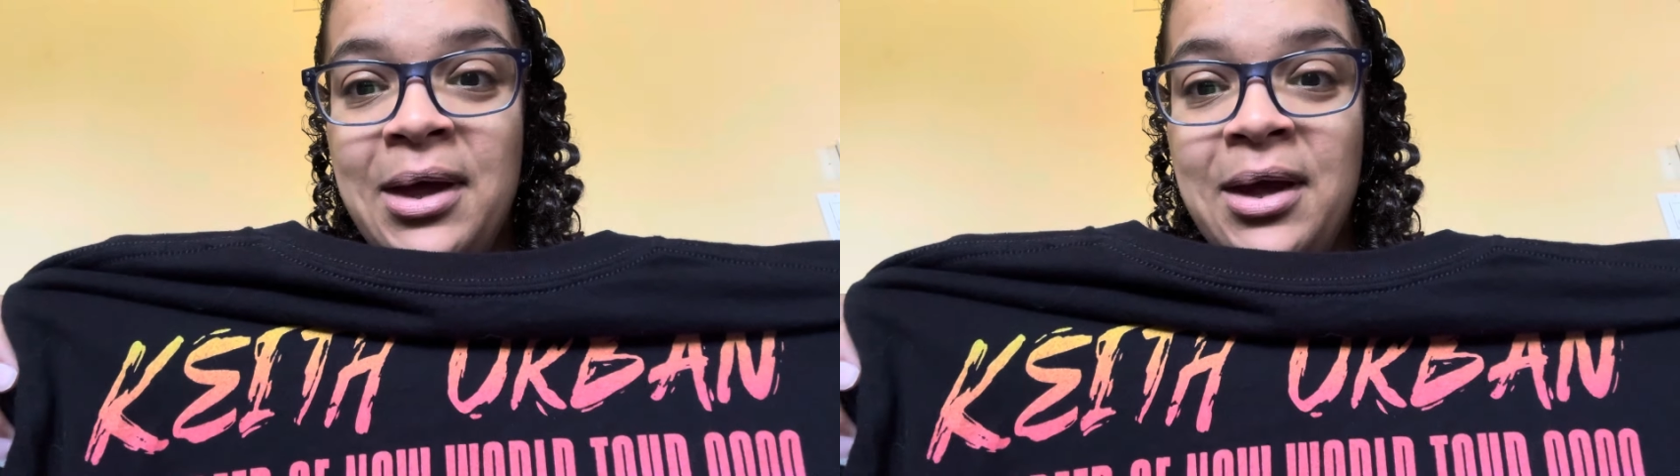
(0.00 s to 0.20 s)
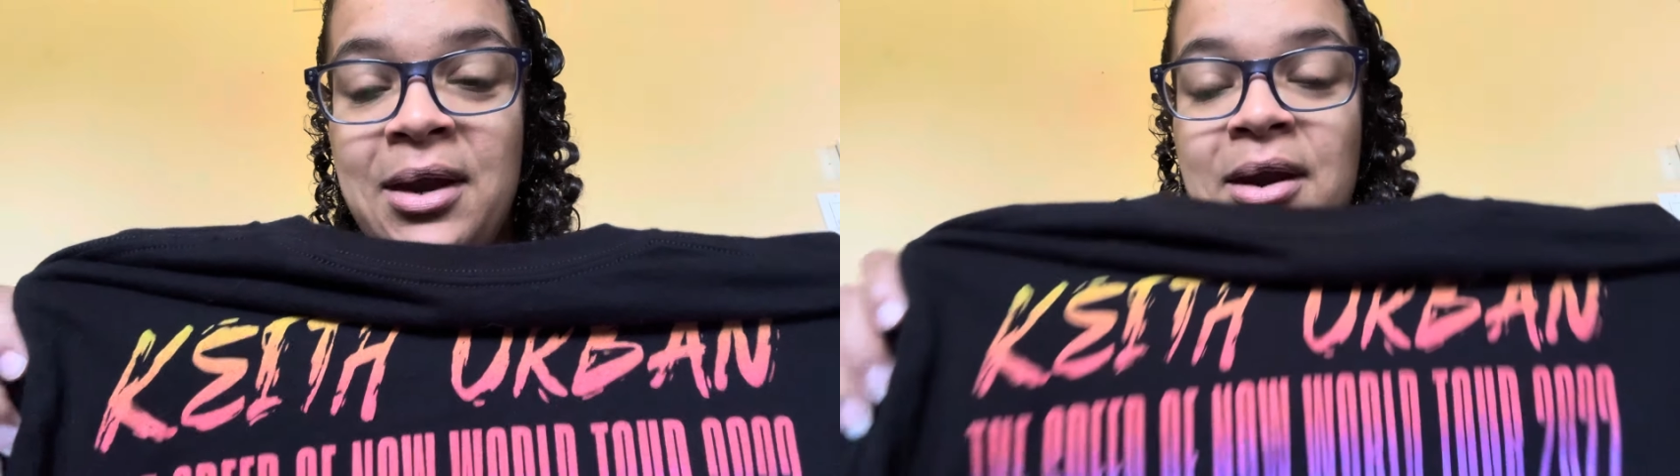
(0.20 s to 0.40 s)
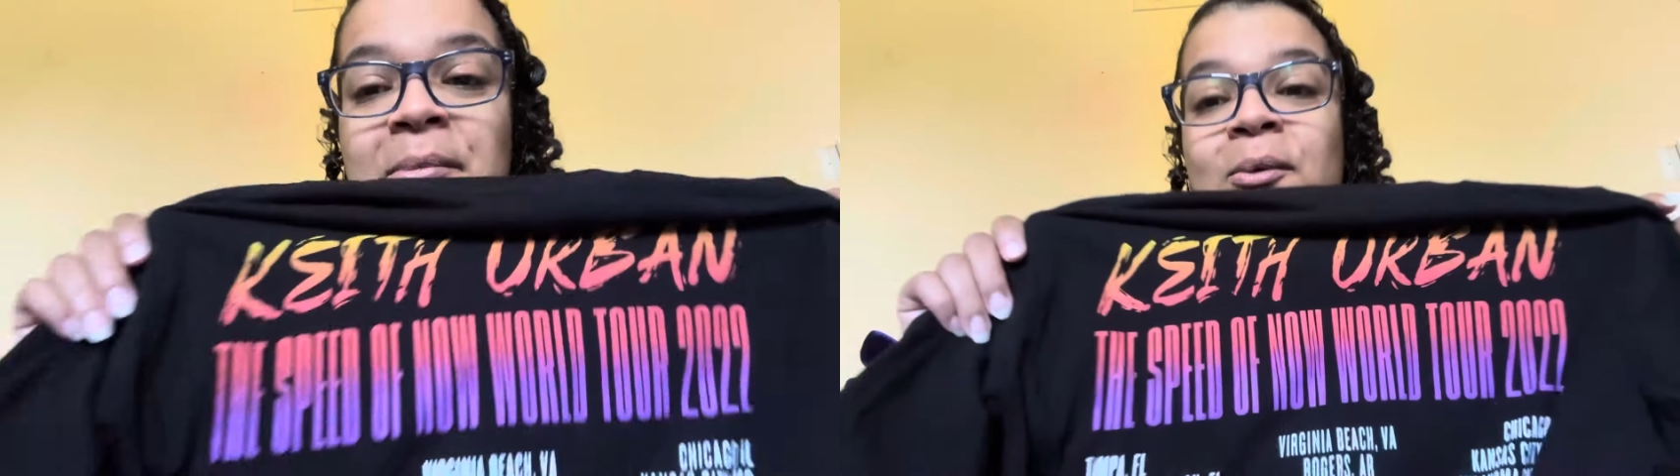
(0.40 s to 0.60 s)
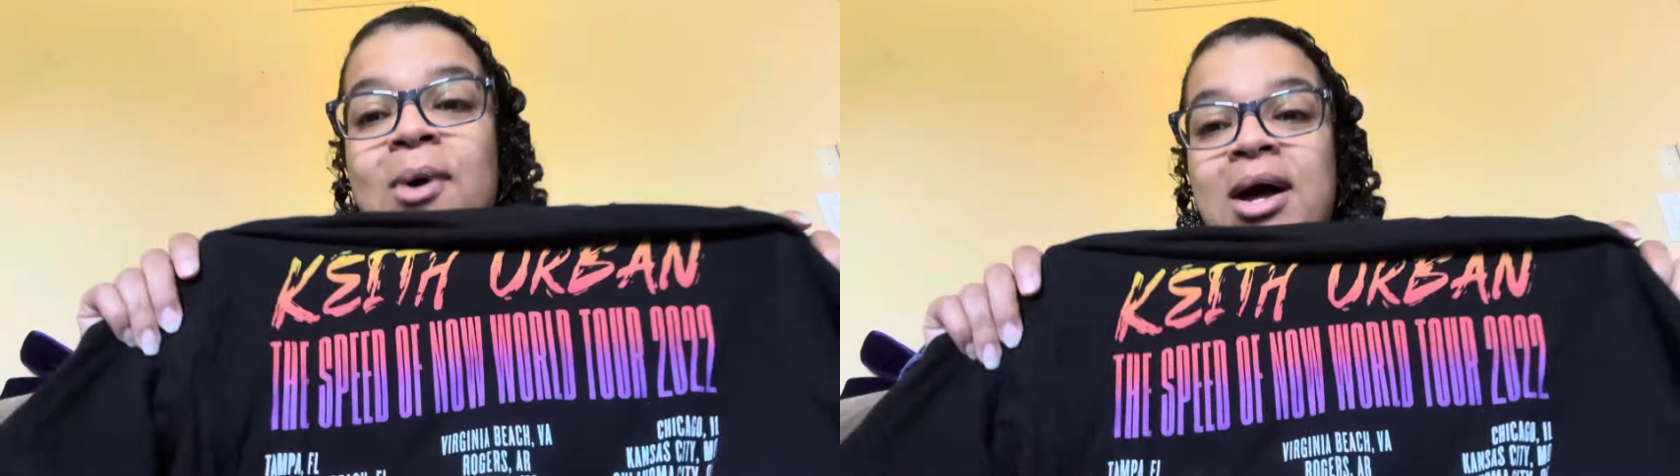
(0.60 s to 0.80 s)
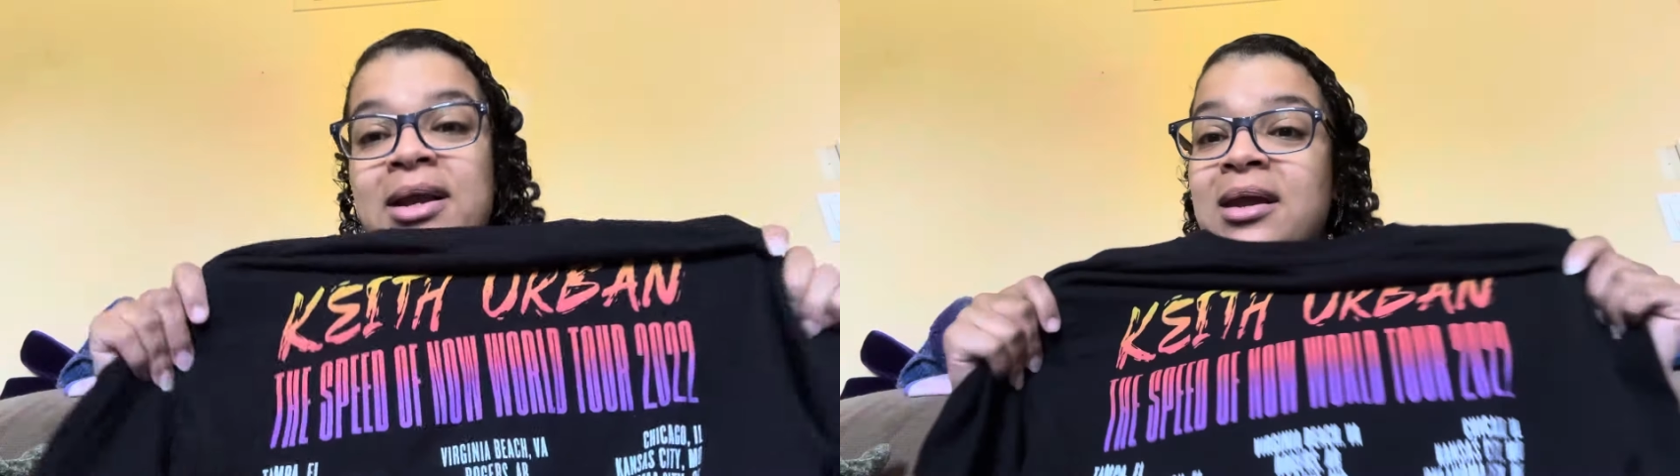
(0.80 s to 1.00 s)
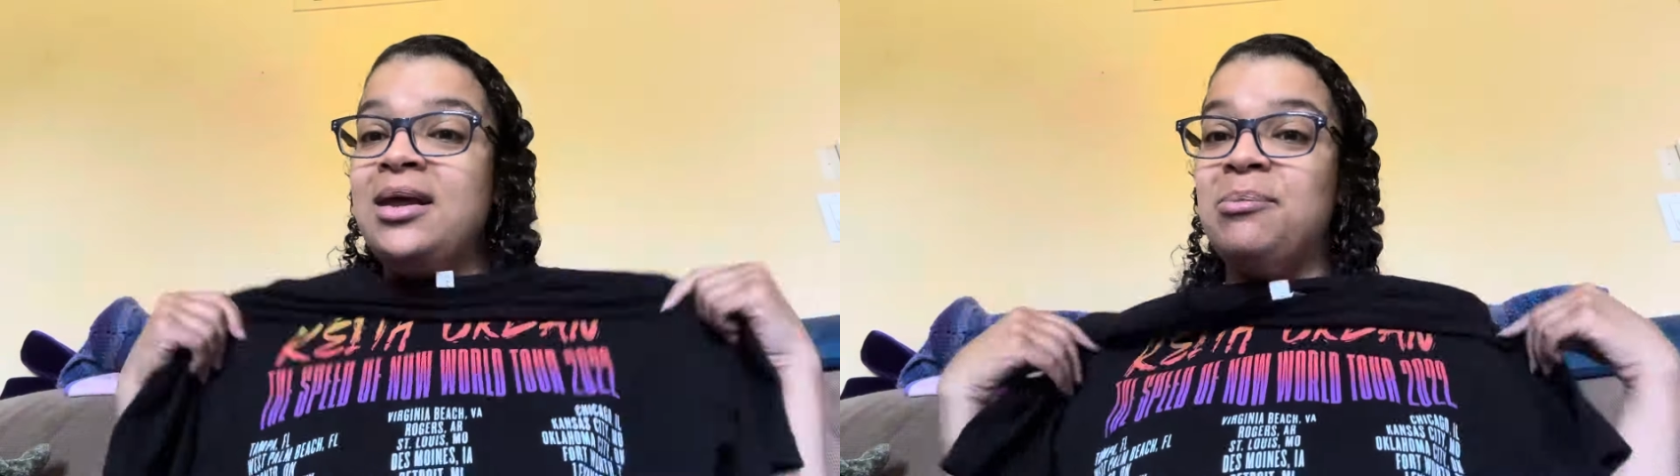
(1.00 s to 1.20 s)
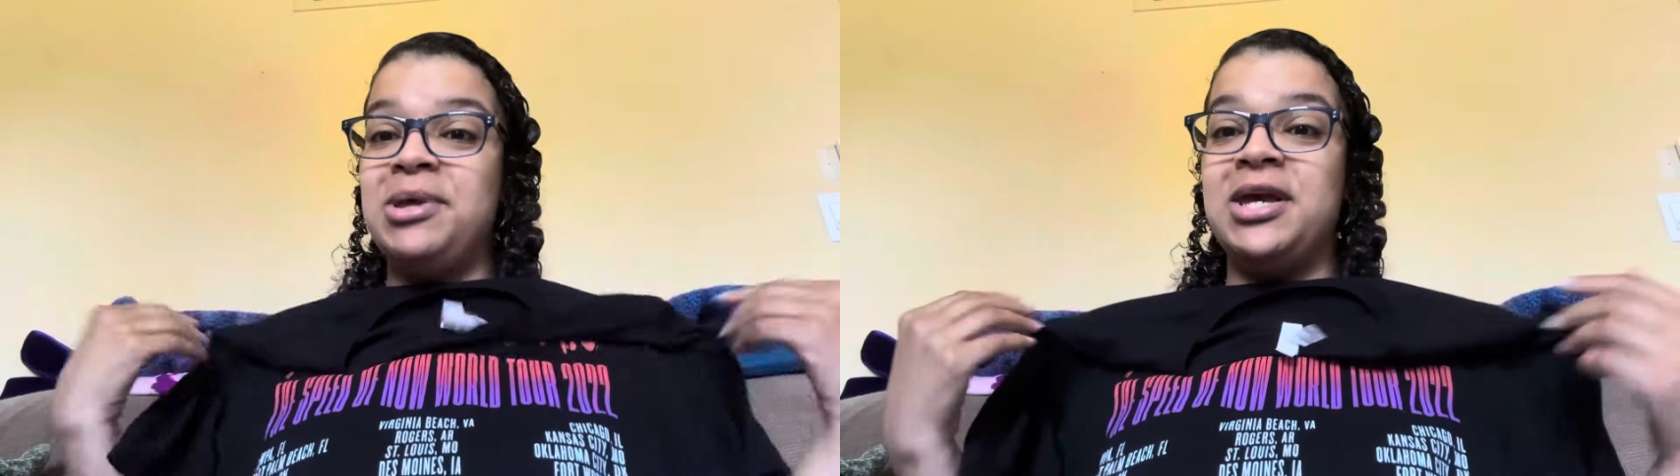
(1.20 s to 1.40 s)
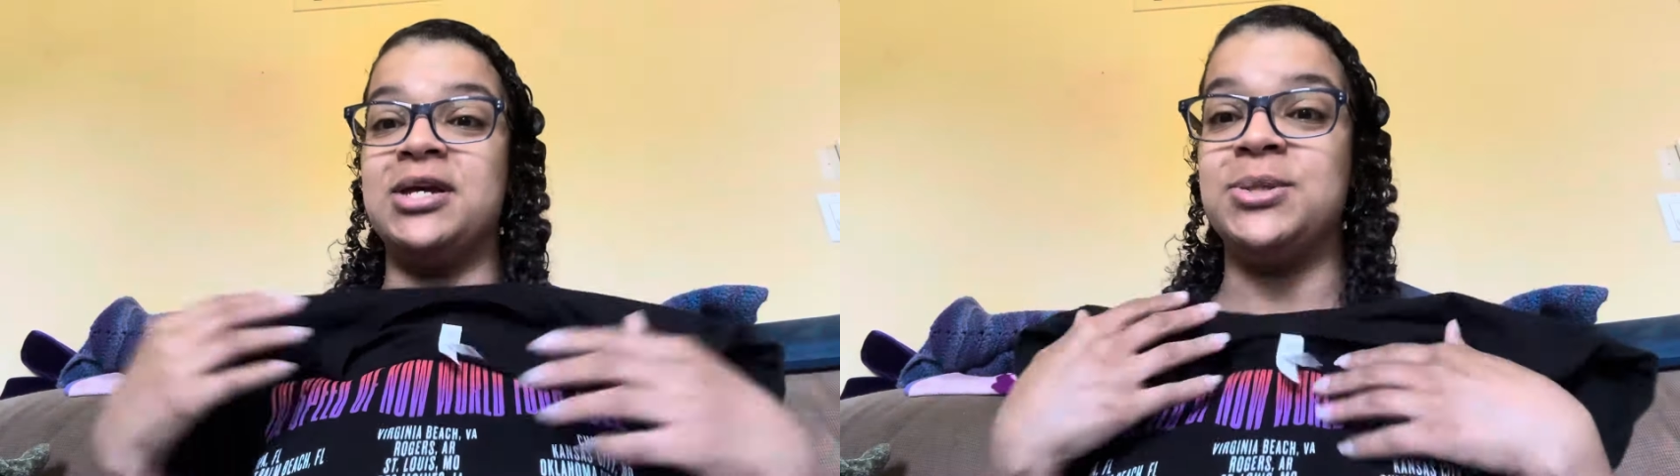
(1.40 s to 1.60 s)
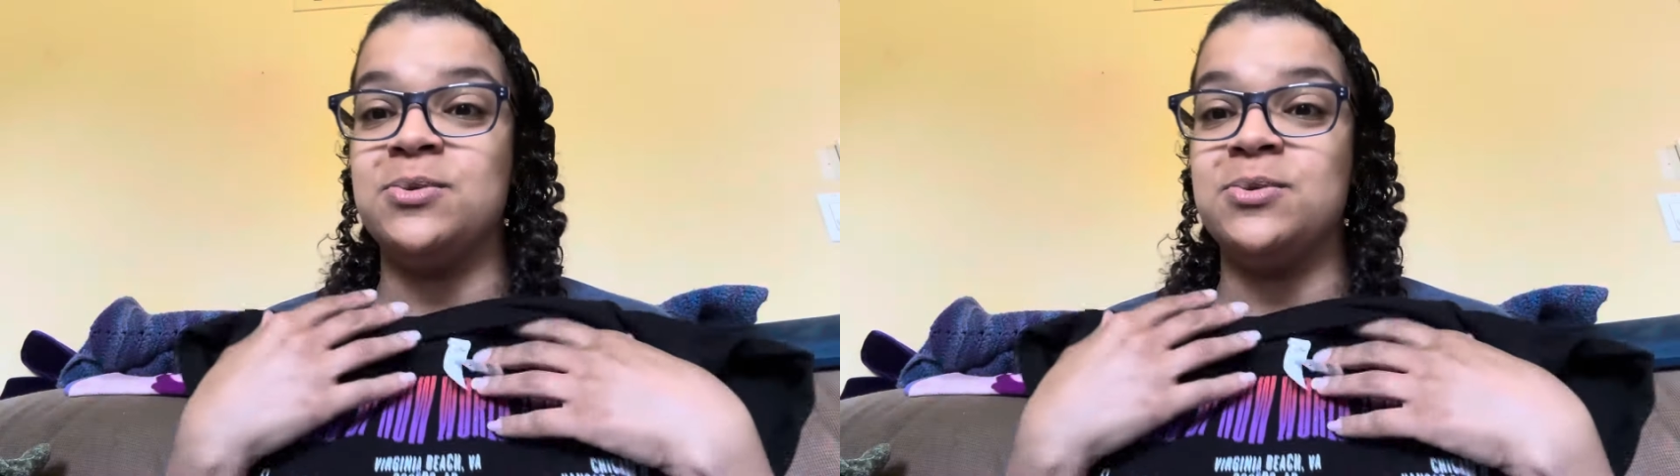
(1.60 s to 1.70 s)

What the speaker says: Number one, because